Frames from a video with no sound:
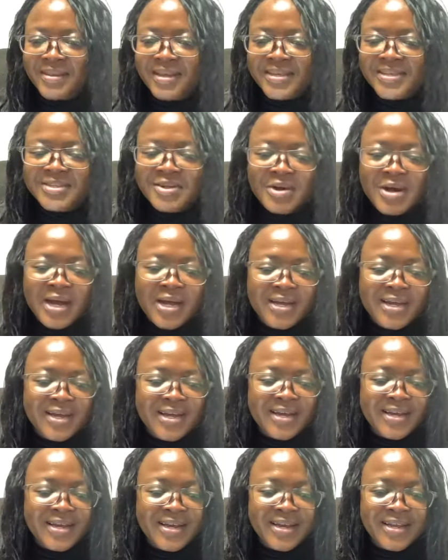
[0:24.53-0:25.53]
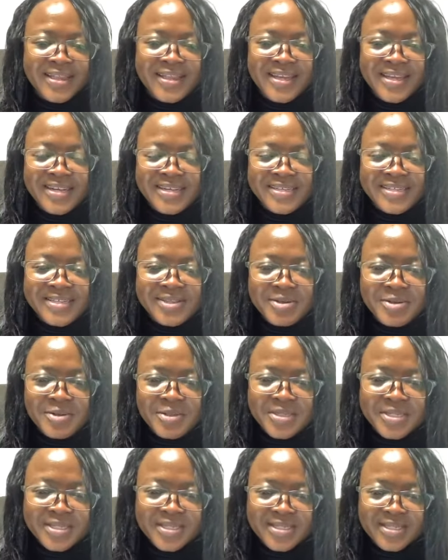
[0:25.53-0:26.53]
So I think this
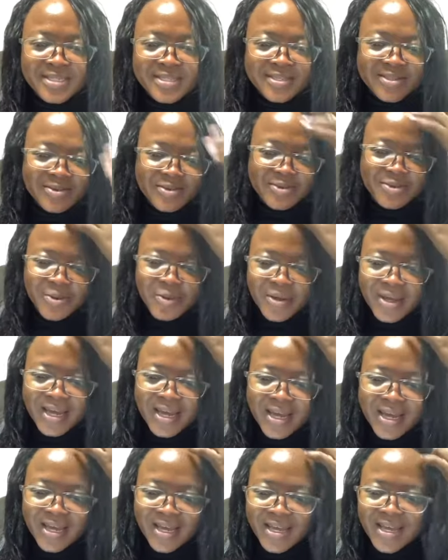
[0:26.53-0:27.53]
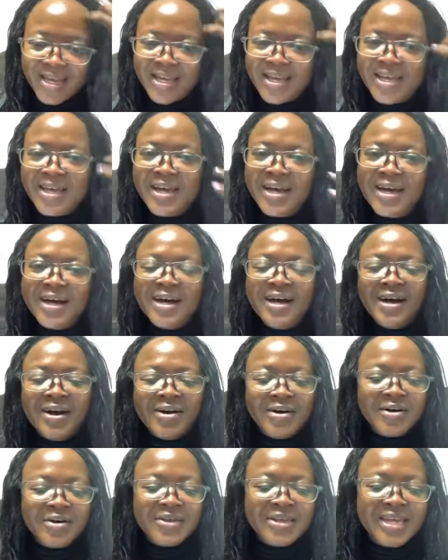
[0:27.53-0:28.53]
looks okay.
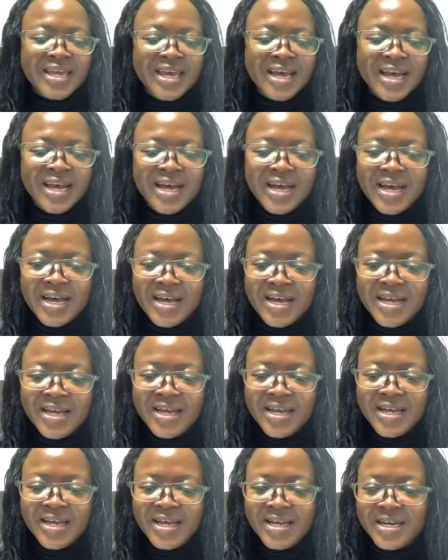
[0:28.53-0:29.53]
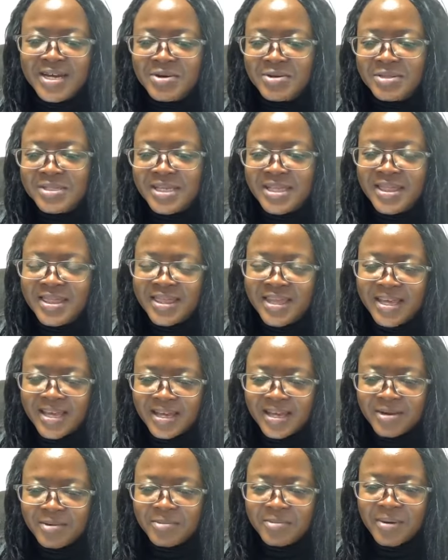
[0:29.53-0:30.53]
Oh yeah, there is the
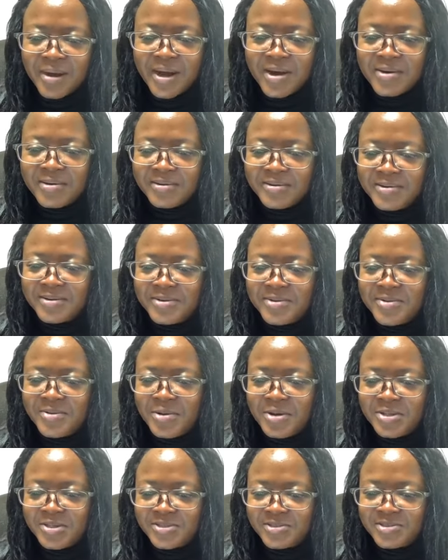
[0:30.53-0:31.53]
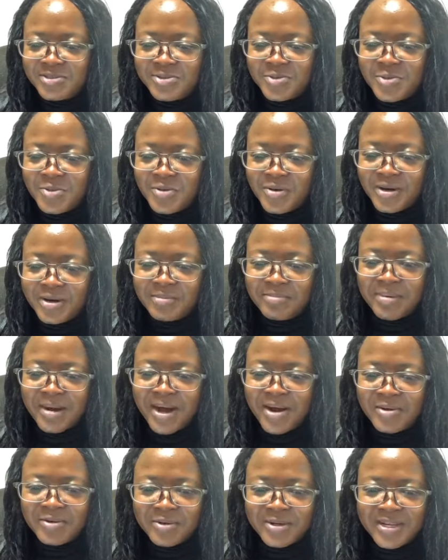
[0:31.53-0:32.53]
thing about what to do
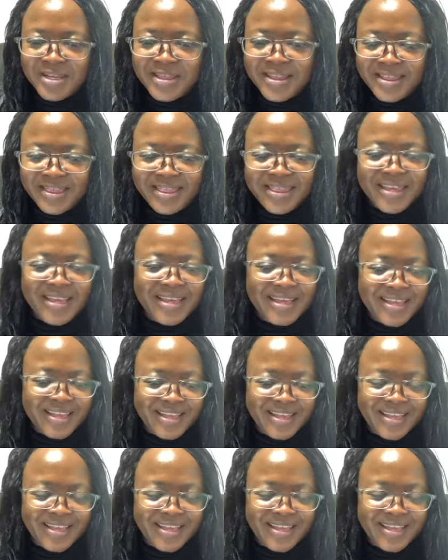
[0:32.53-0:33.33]
about the thing.